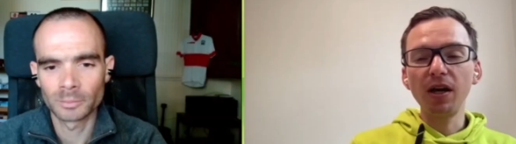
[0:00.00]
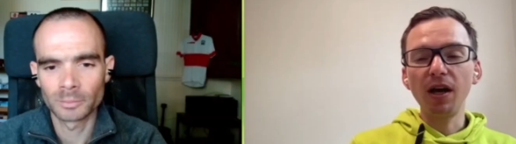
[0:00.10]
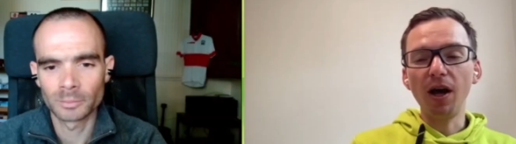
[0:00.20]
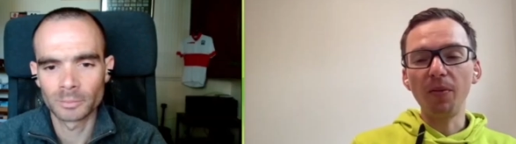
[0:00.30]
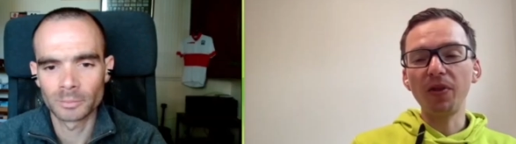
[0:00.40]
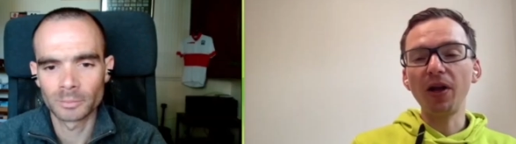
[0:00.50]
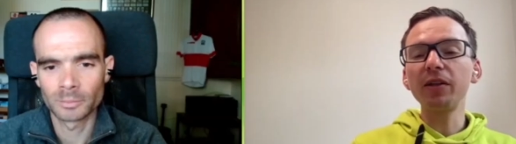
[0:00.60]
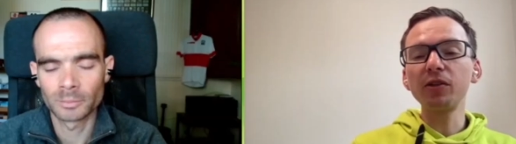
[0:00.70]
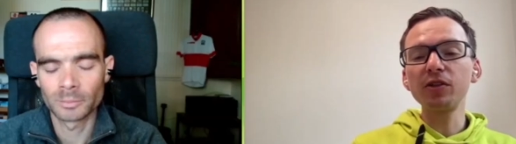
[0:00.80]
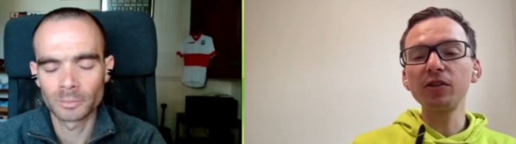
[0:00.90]
Speaker 1: Um, the
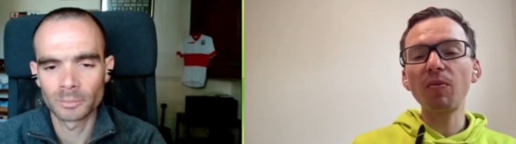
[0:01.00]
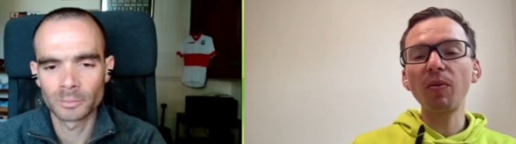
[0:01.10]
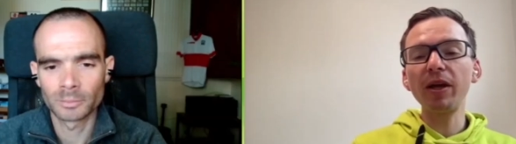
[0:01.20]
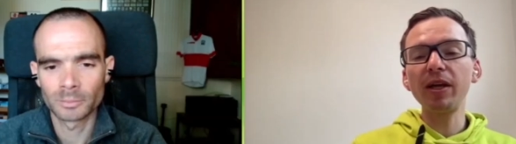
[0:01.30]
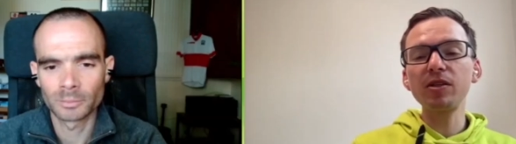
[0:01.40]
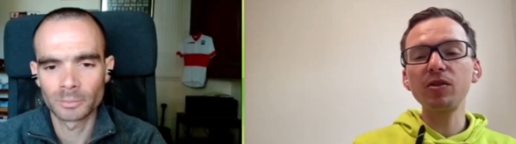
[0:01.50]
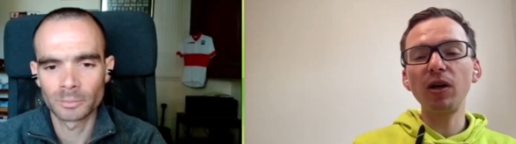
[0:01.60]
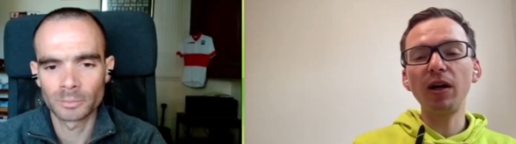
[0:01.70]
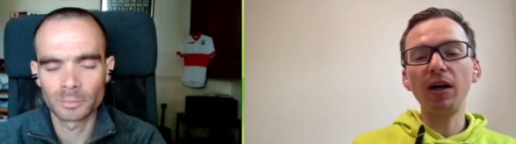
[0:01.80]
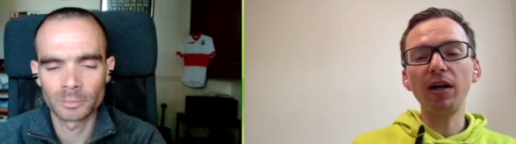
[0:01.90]
other two supplements
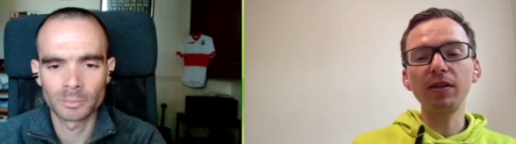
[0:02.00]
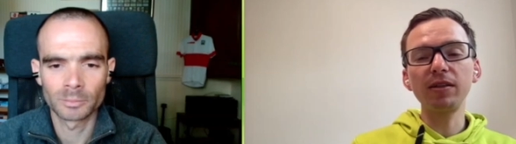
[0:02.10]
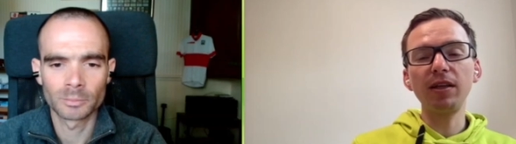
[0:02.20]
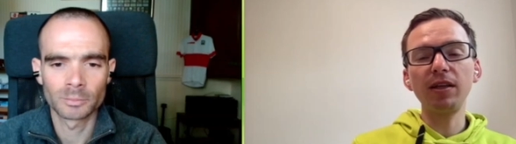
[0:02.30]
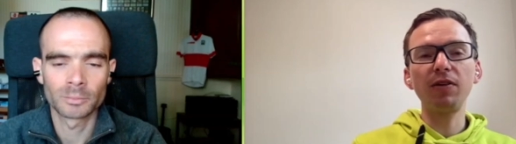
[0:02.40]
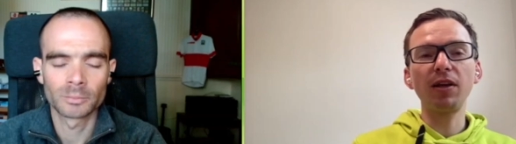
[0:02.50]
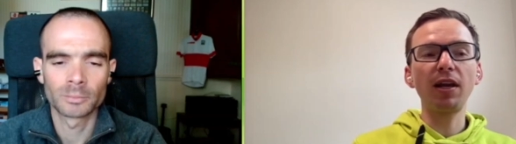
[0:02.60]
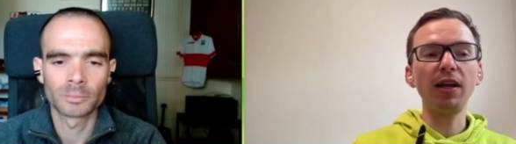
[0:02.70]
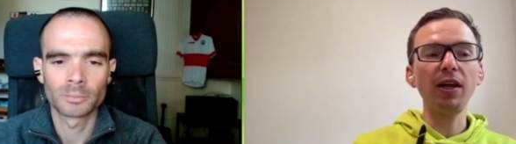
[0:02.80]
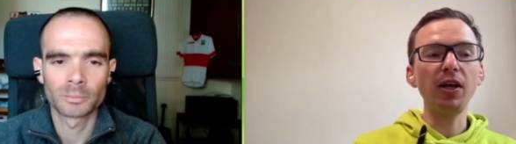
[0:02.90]
are
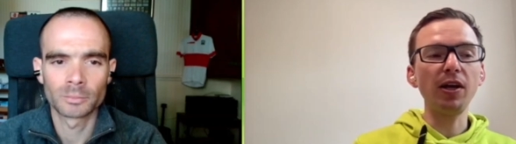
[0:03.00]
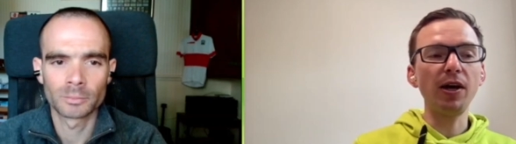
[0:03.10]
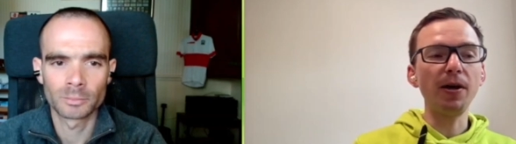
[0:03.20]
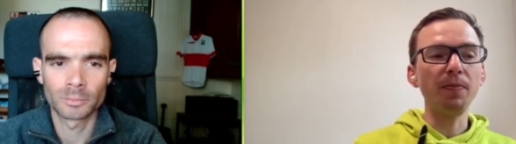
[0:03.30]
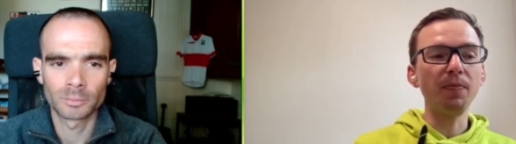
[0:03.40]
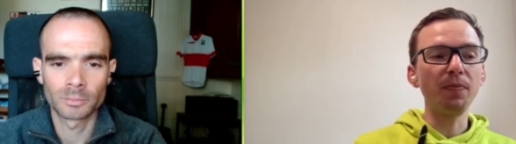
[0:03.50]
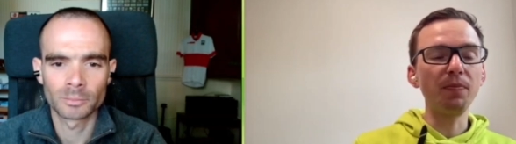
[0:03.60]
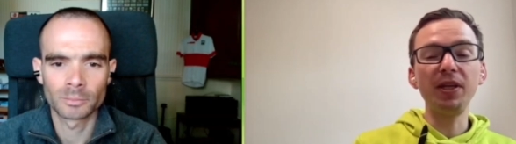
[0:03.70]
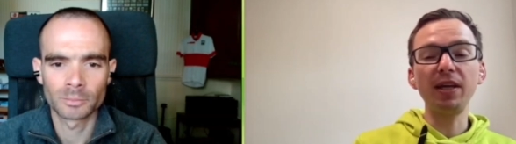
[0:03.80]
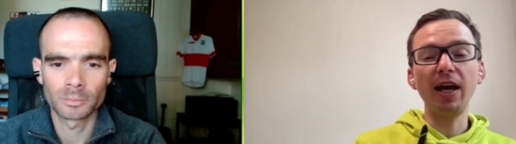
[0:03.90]
definitely um,
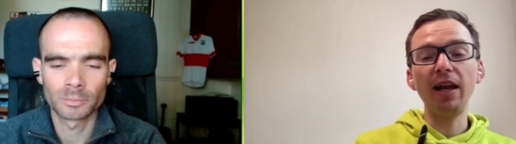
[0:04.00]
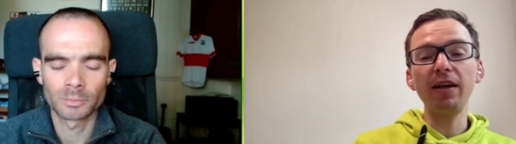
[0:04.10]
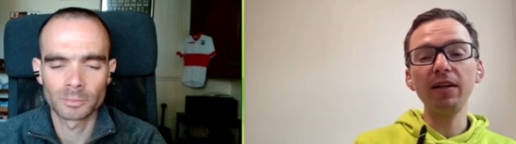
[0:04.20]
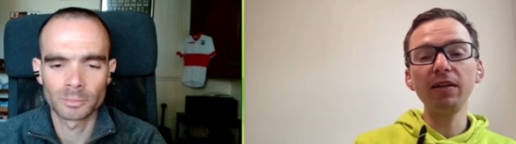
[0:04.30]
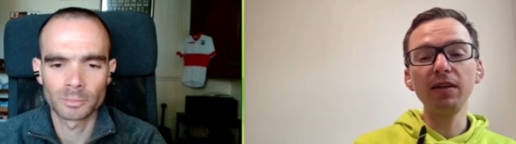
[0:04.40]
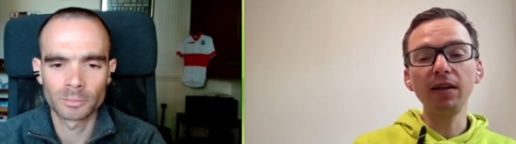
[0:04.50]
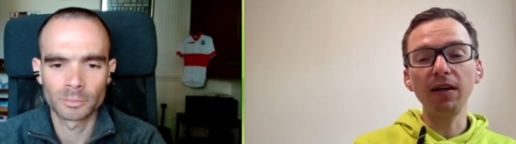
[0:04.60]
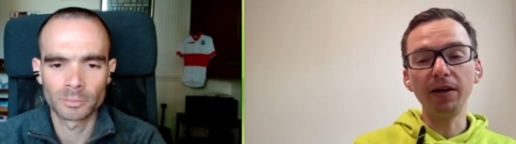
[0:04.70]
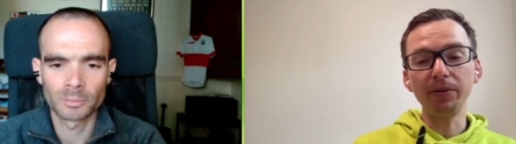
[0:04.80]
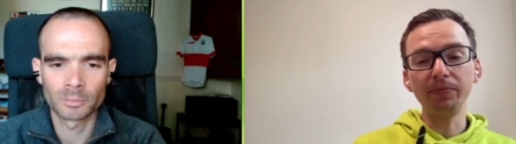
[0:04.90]
beta-alanine.
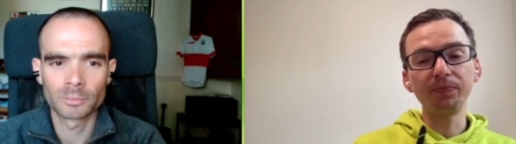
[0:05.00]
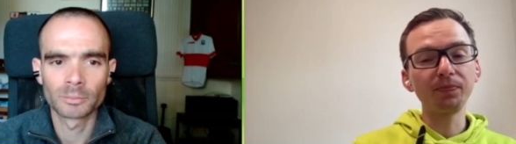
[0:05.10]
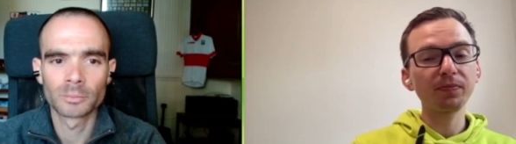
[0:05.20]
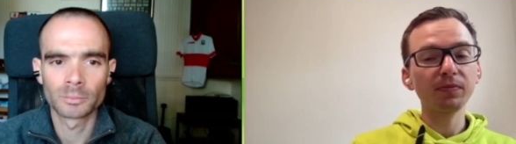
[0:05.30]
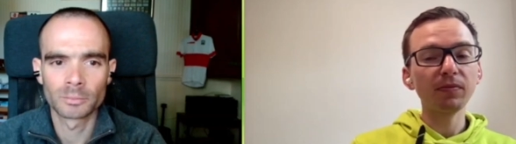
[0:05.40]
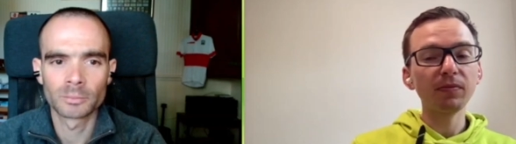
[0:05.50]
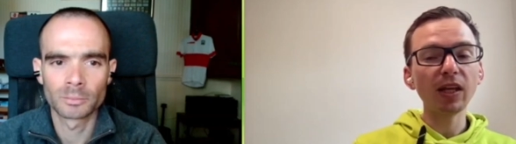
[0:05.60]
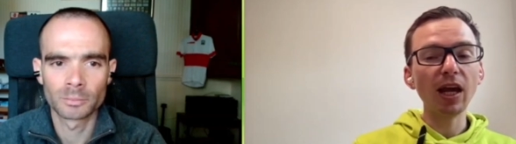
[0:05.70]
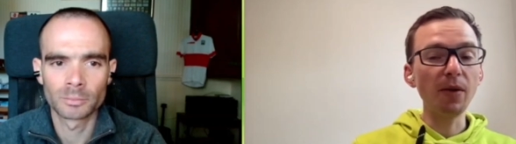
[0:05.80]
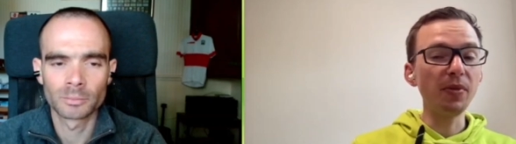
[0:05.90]
Um,
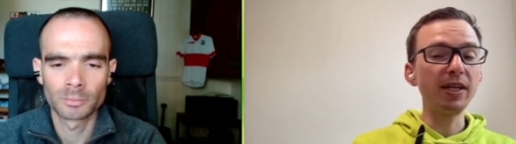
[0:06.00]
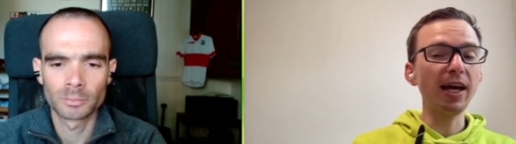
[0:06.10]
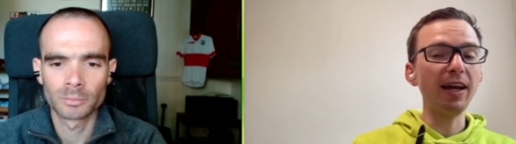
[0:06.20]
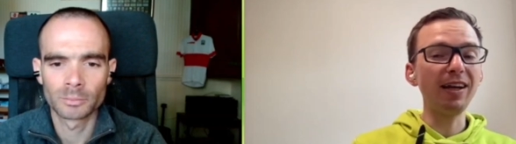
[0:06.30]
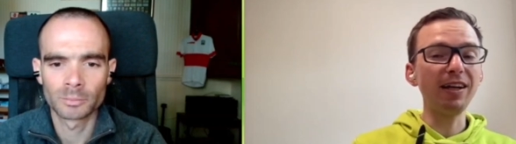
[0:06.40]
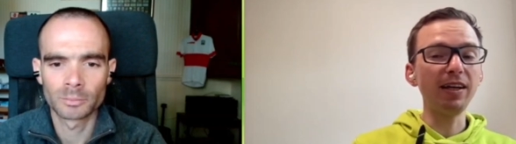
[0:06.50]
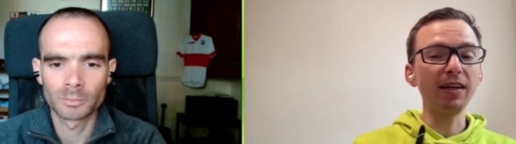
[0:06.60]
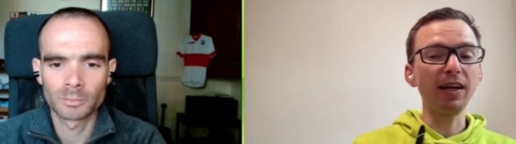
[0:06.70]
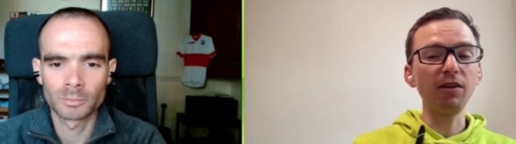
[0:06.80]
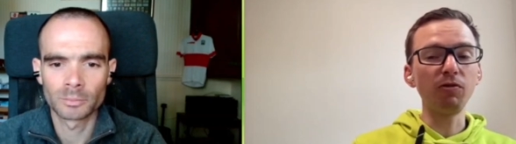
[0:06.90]
and
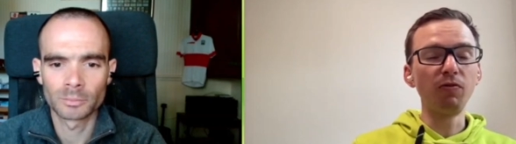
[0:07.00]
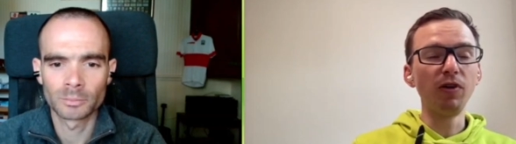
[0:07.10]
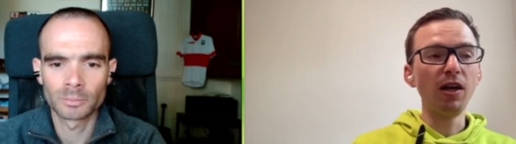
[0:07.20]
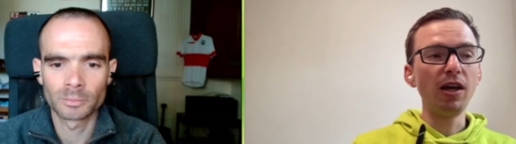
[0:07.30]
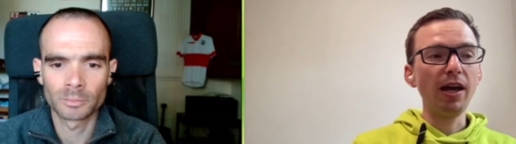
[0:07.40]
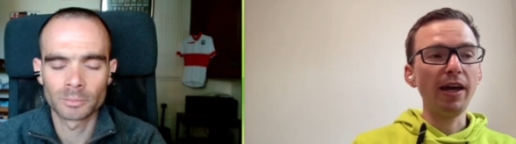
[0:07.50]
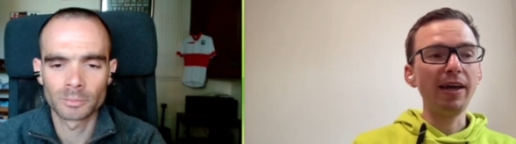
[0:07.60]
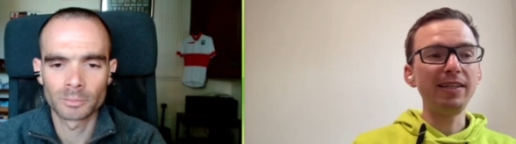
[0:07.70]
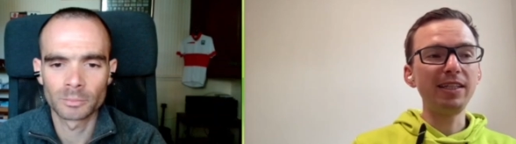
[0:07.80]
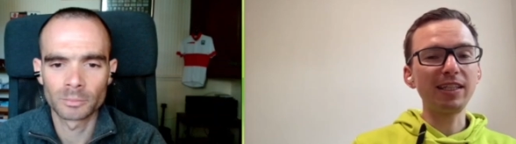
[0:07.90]
beta-alanine kind of
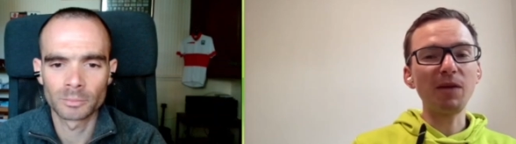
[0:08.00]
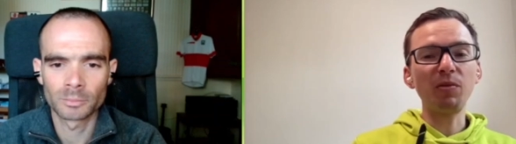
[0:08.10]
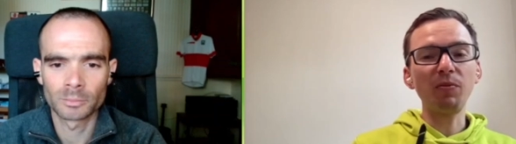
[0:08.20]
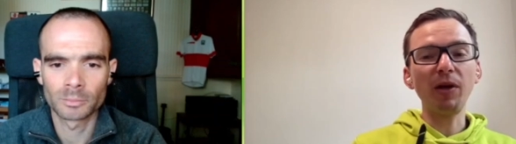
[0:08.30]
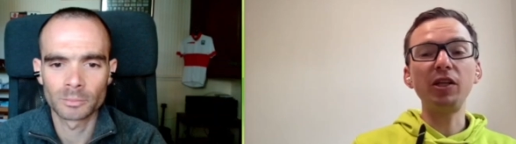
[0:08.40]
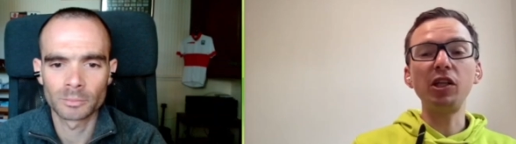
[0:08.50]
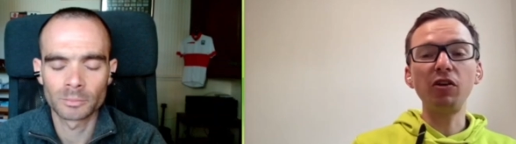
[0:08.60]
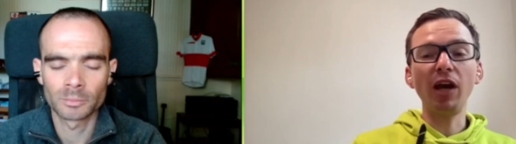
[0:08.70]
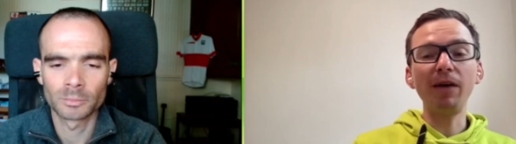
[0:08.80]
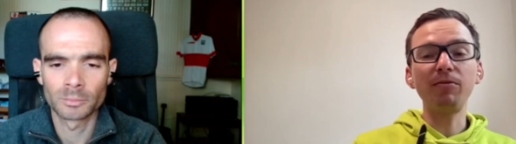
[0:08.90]
is a supplement that
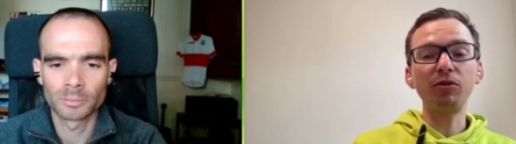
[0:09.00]
you have to